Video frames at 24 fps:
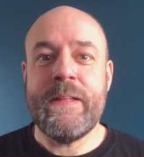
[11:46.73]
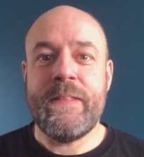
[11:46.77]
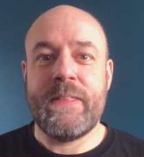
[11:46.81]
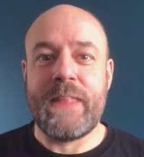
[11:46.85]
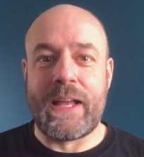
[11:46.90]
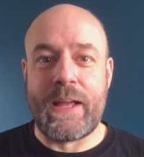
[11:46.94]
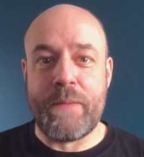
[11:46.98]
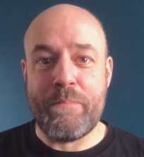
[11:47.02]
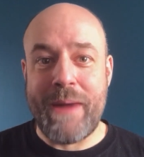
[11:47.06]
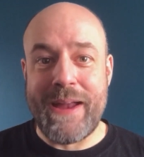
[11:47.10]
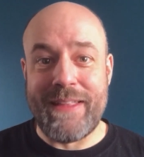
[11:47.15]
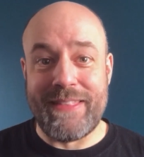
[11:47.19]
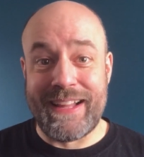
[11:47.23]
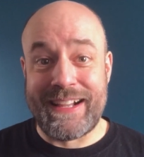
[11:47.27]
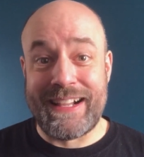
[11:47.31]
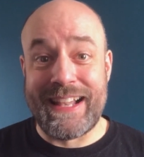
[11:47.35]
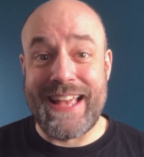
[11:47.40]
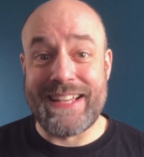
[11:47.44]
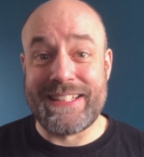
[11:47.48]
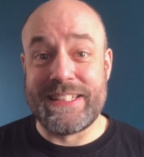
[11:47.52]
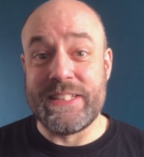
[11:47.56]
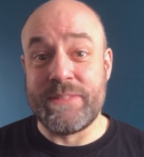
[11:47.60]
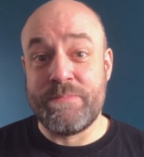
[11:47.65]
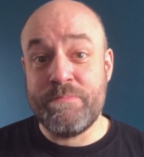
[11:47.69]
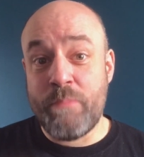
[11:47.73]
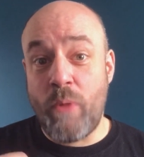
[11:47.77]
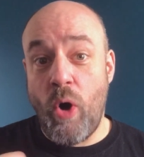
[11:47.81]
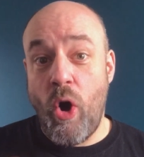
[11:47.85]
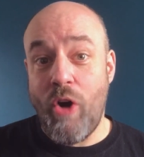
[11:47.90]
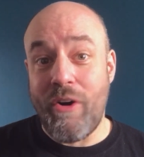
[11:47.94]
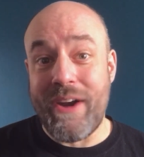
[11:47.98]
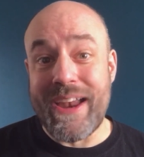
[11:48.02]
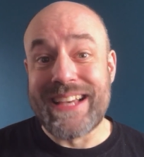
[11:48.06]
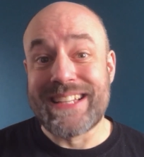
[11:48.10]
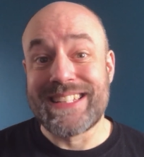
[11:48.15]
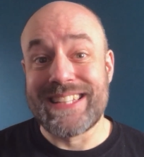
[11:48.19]
that can make the classes
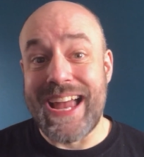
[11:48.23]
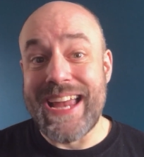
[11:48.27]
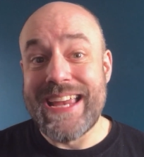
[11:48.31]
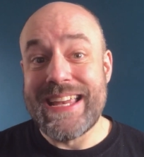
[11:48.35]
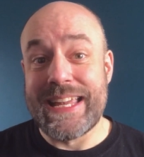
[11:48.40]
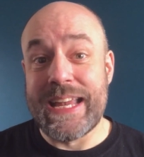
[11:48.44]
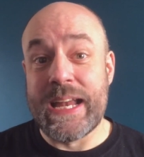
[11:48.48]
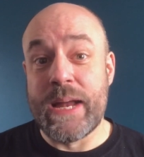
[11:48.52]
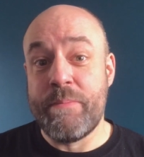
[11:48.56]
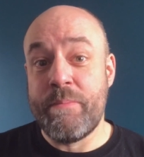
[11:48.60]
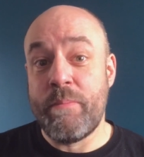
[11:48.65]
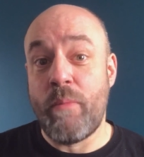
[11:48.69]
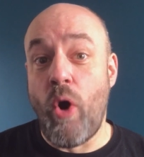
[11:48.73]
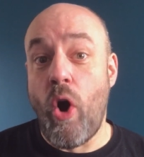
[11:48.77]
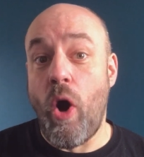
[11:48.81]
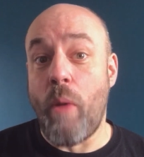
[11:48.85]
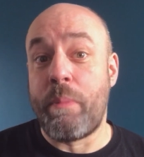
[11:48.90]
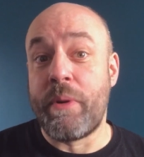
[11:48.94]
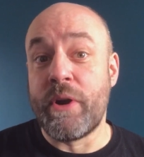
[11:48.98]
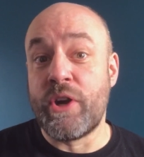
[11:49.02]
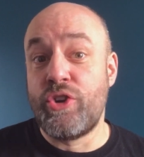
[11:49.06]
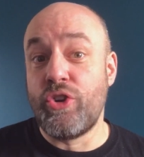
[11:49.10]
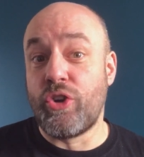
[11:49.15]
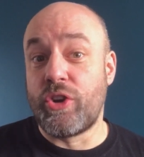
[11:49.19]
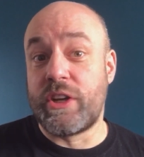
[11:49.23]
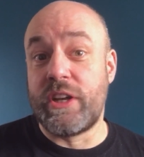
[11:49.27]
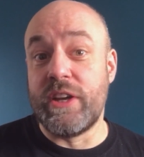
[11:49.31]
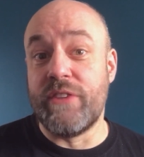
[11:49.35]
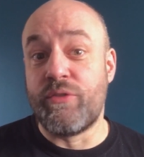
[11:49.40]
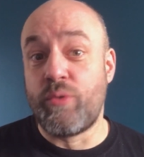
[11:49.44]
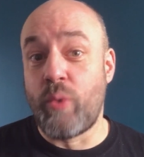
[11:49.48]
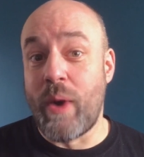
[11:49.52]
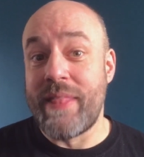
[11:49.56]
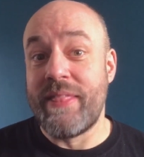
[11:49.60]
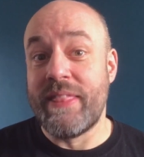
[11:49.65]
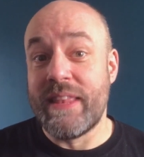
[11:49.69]
more exciting and more
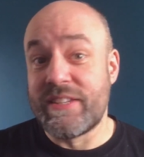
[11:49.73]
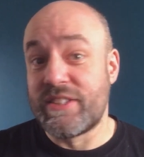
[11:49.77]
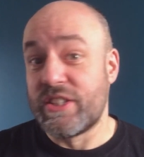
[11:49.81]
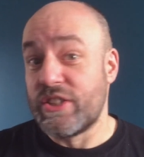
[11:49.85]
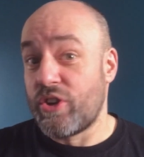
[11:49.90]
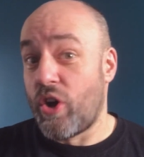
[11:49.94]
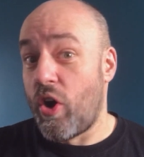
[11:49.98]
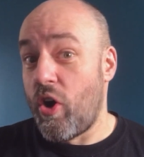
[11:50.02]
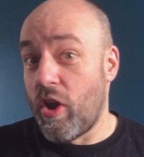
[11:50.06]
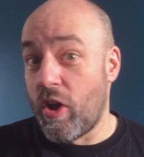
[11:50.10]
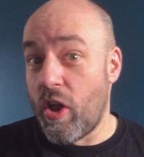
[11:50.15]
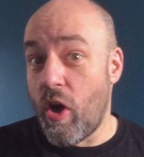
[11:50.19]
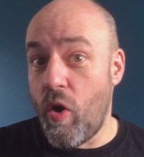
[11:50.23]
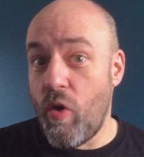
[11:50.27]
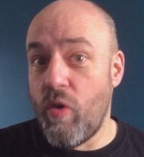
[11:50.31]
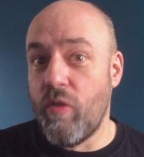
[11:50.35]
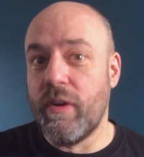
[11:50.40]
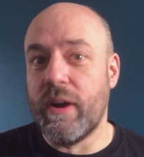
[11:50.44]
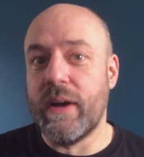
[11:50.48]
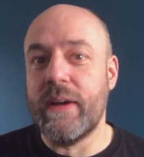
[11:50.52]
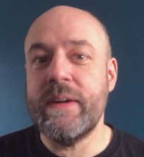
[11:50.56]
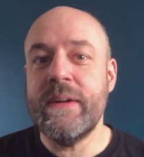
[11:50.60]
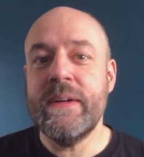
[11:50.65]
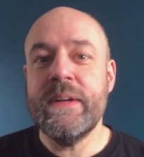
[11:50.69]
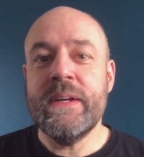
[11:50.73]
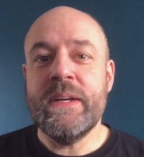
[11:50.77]
productive when this is all over.